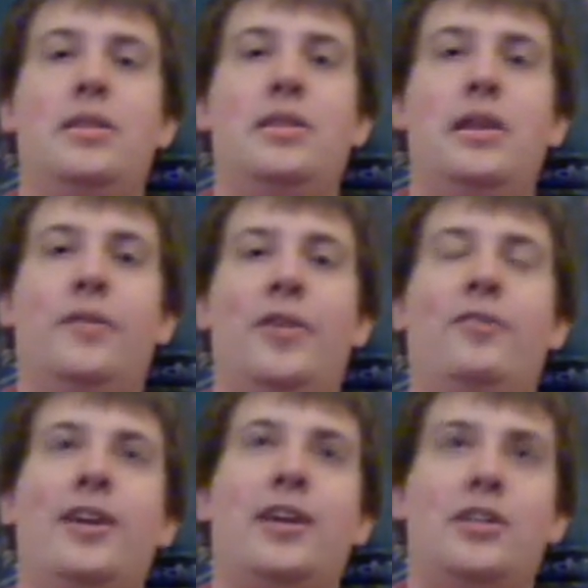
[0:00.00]

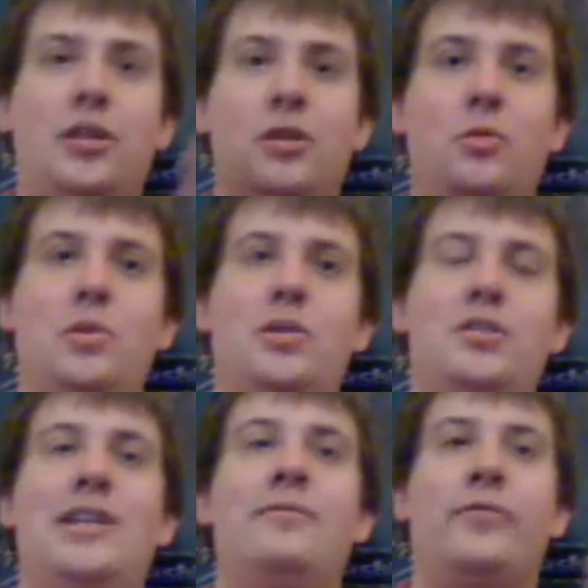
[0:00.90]
If I continually
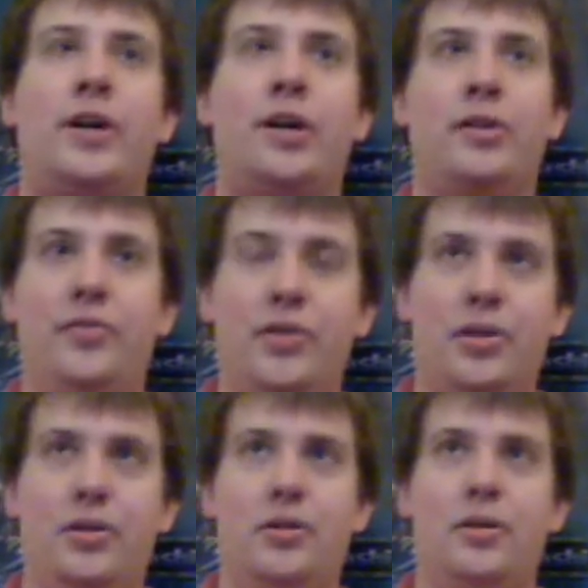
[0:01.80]
stay involved
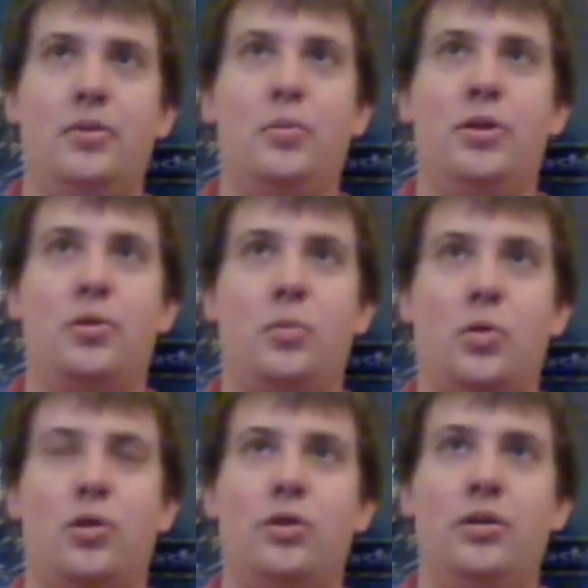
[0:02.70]
with the
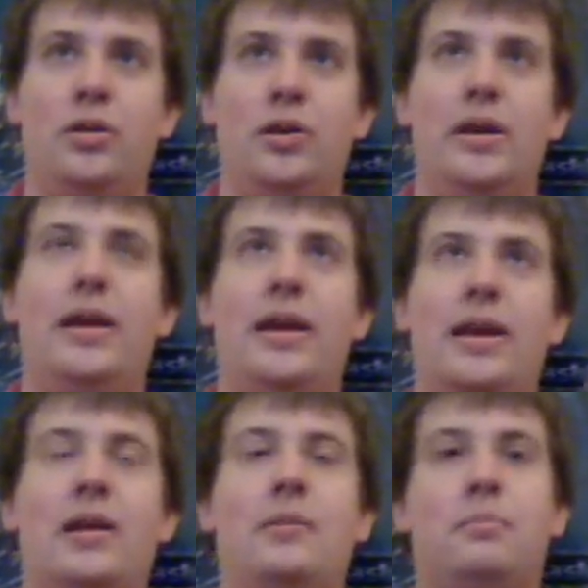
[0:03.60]
world, and
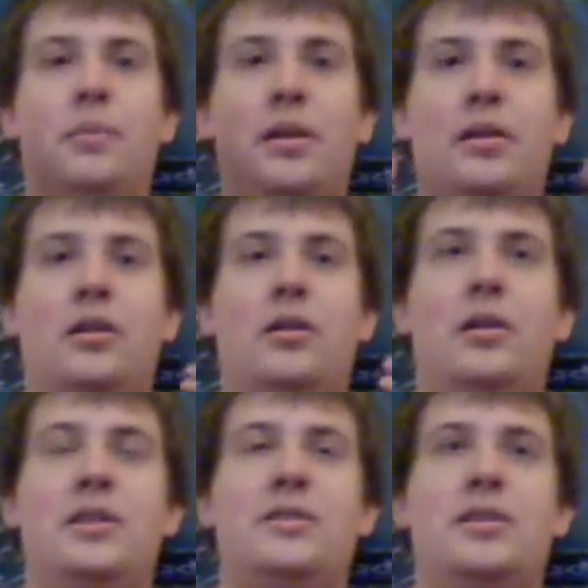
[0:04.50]
I can,
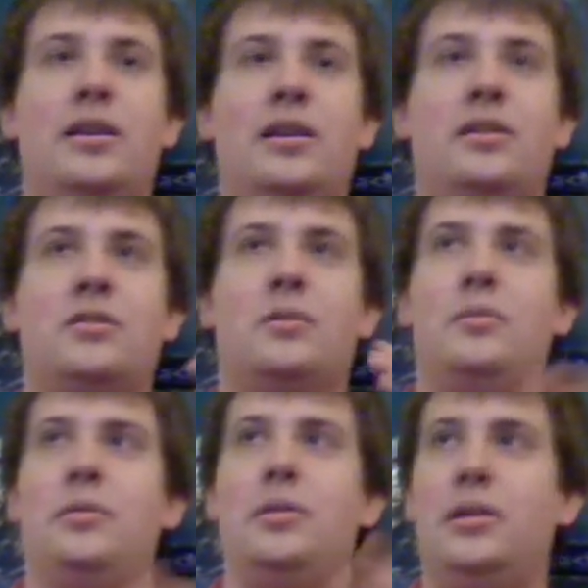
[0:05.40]
it's like,
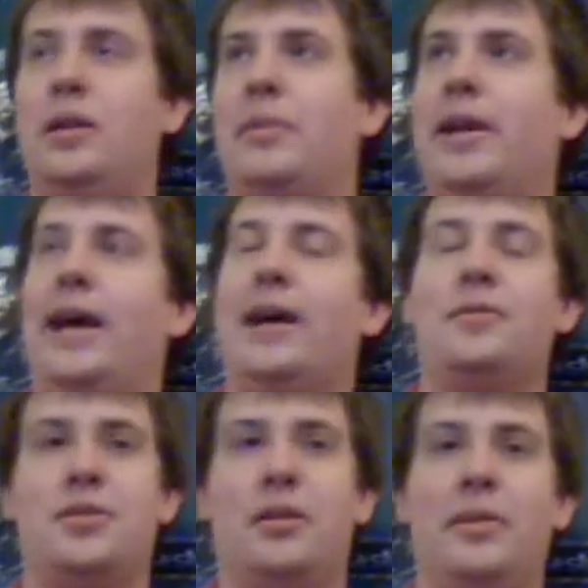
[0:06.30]
so in my
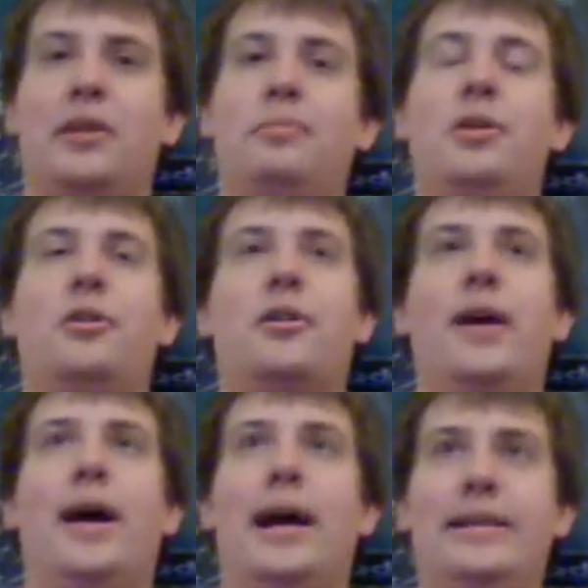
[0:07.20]
house on my computer,
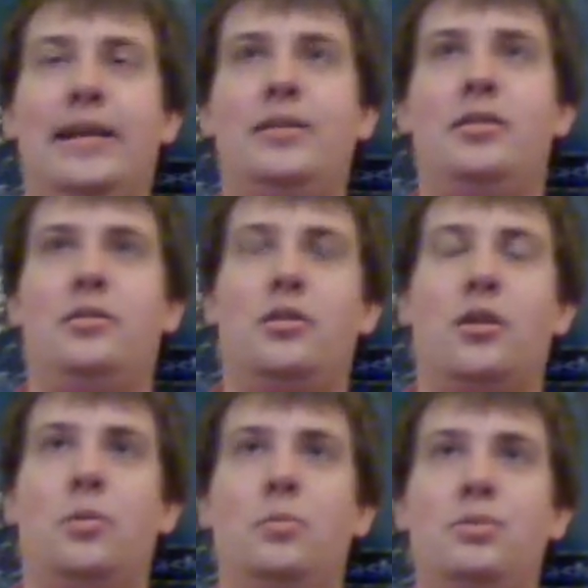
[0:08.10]
I tend to
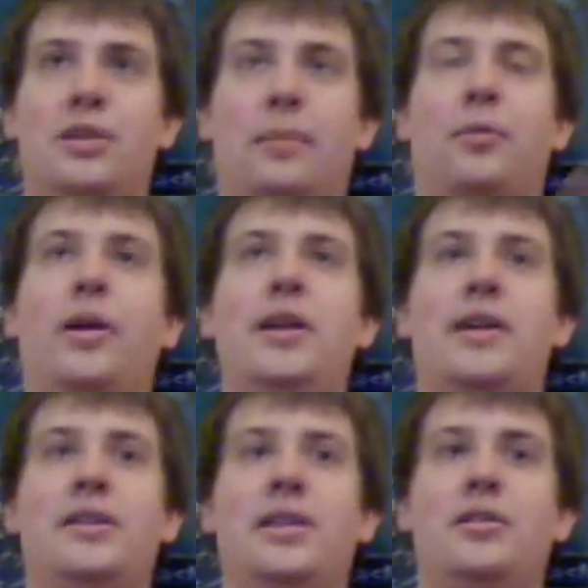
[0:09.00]
go separate.
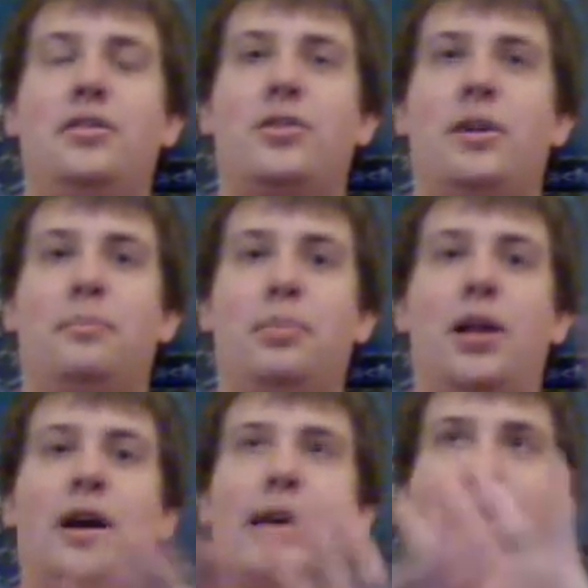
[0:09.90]
I tend to try to
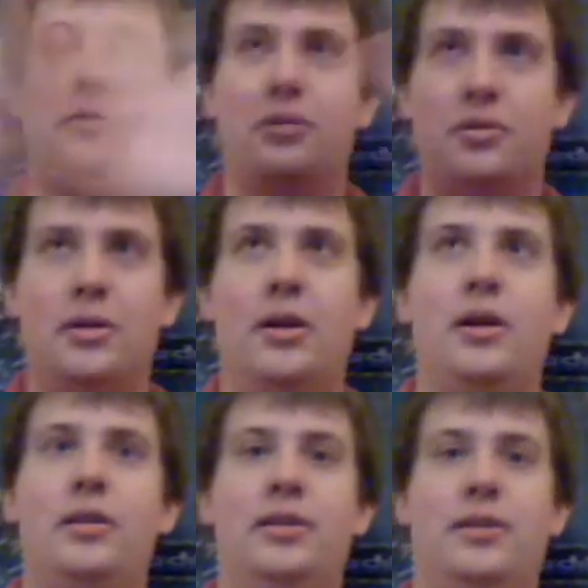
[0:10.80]
block out
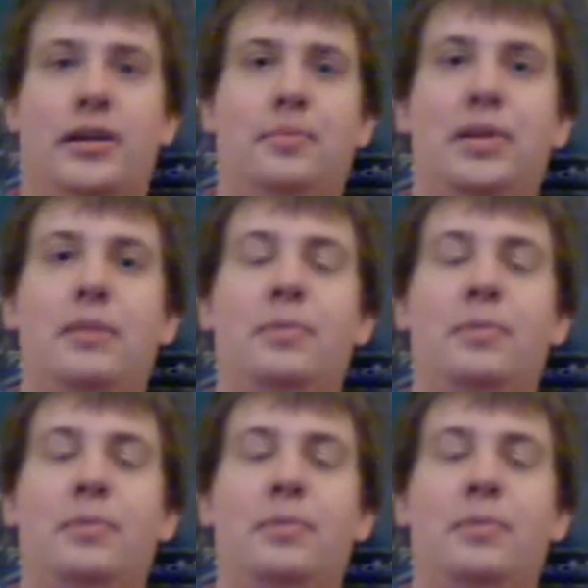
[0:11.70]
the entire planet.